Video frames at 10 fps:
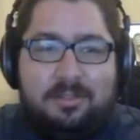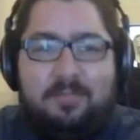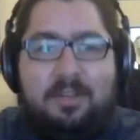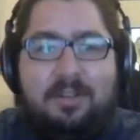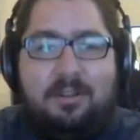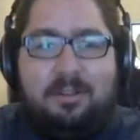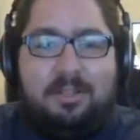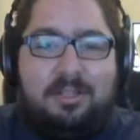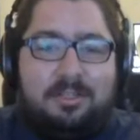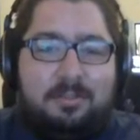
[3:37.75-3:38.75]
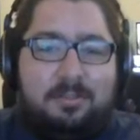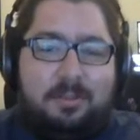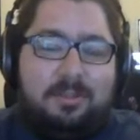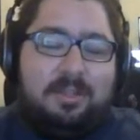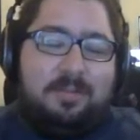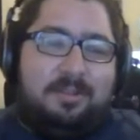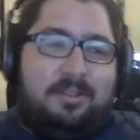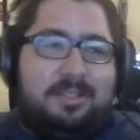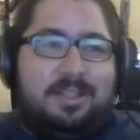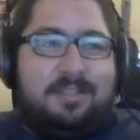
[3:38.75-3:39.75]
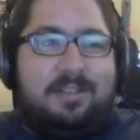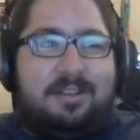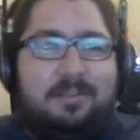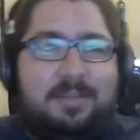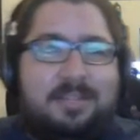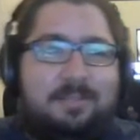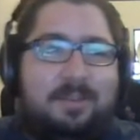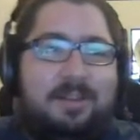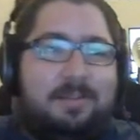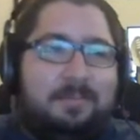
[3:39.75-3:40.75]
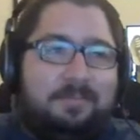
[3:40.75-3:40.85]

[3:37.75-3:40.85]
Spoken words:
all these custom post types and all these taxonomies, but